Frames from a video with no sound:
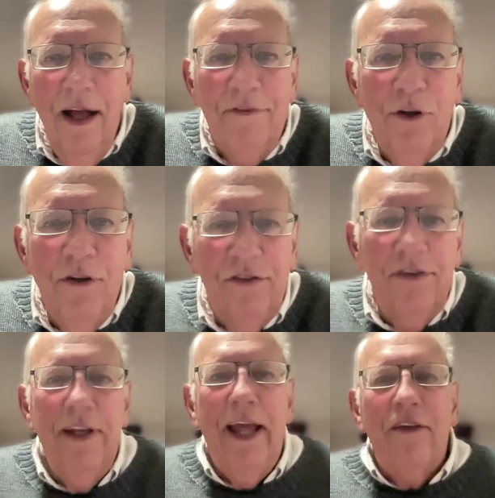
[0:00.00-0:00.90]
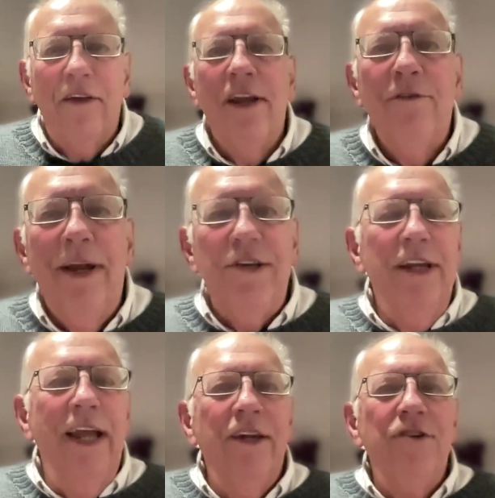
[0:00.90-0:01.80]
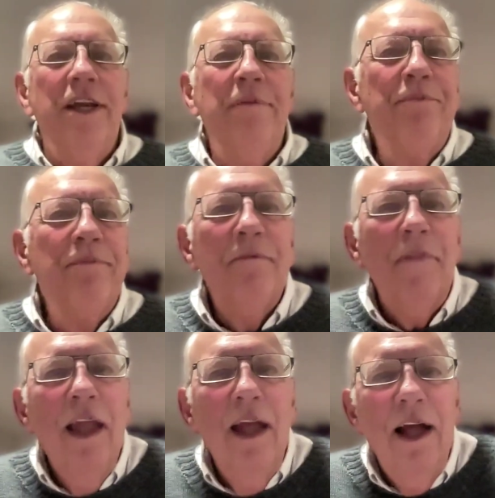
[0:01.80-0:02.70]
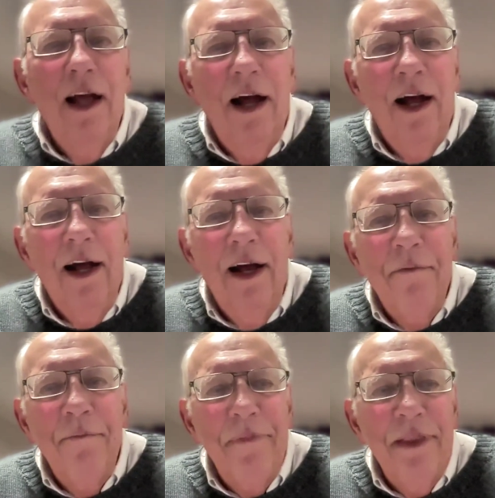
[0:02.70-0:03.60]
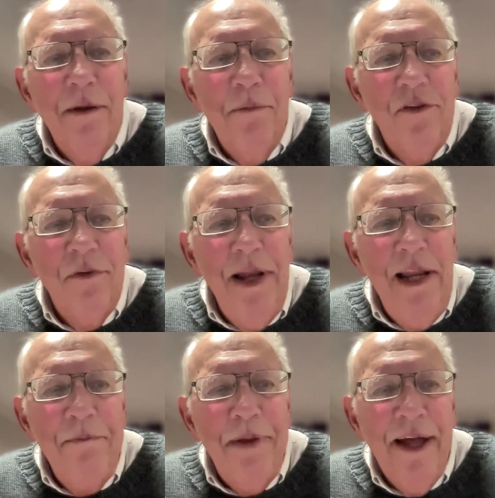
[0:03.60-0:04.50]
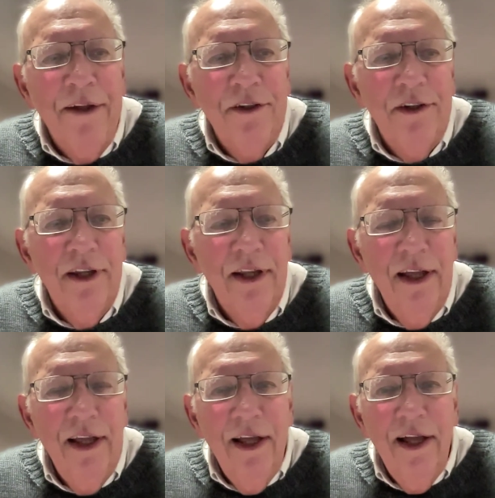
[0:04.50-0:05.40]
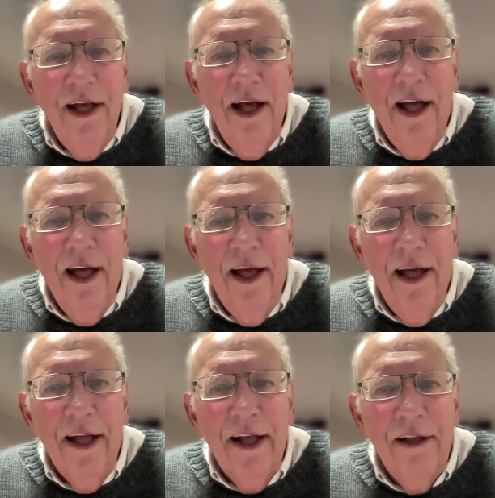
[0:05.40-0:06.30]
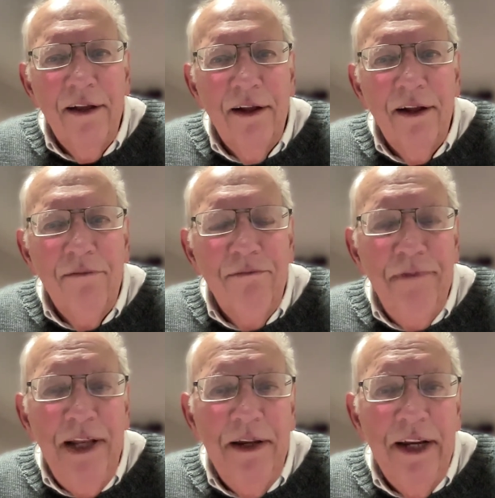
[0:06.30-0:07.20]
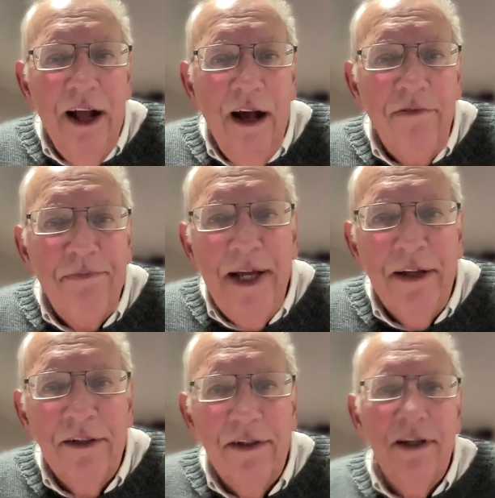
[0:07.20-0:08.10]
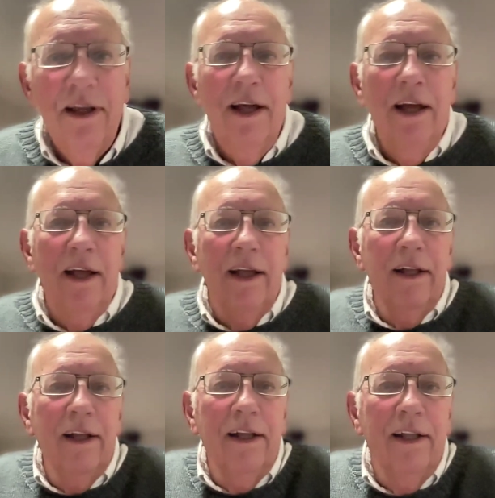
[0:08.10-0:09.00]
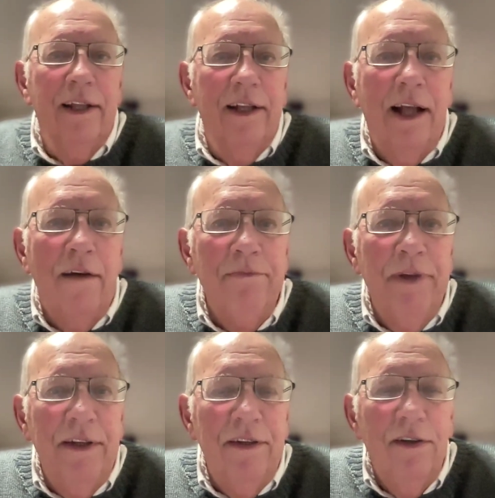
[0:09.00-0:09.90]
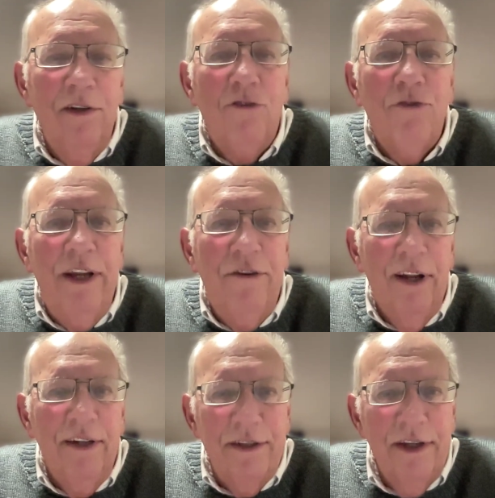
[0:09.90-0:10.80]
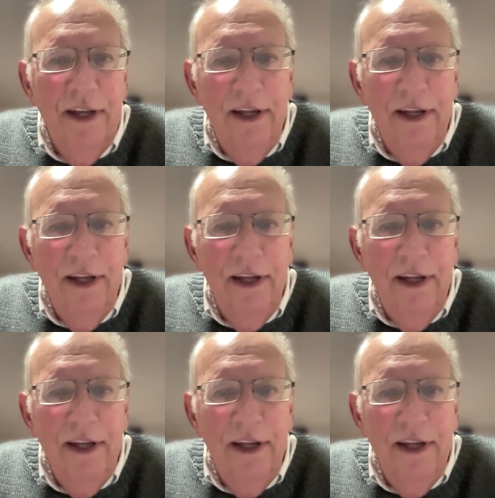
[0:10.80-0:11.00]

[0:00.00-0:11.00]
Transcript: of course, Next Generation Energy. It was £1 million, £1.5 million government lottery grant